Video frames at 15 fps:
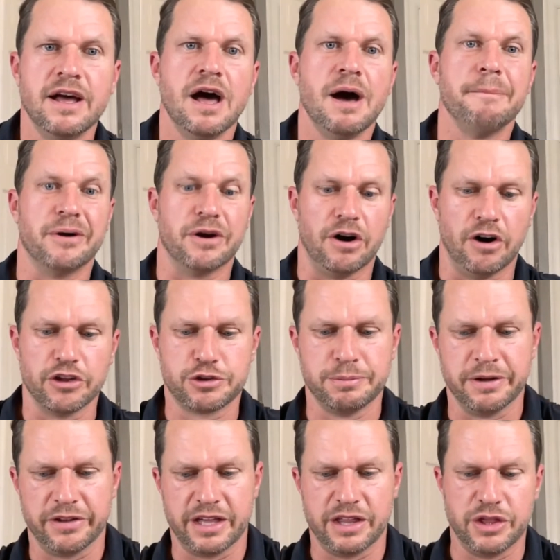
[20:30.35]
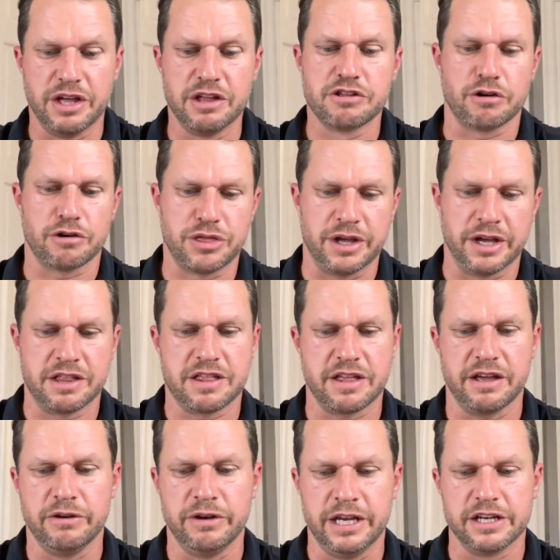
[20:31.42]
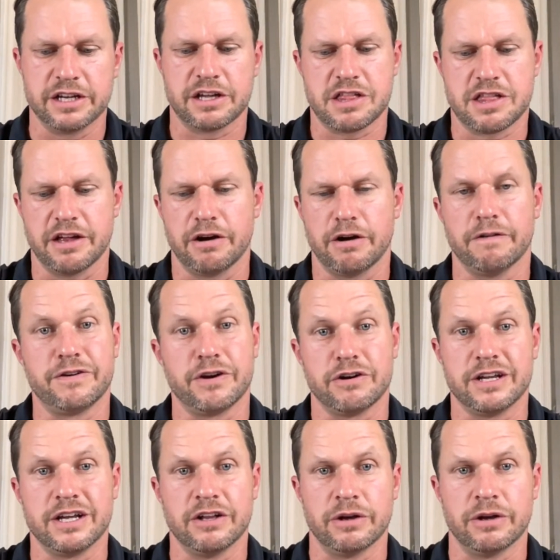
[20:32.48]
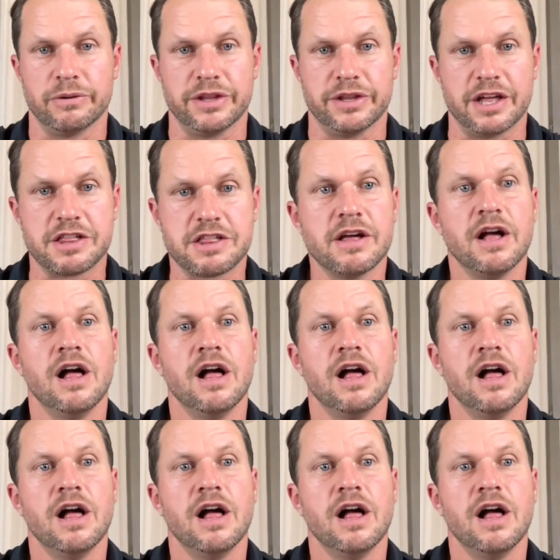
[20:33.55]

but ultimately these are things that you need to consider if you're dealing with this.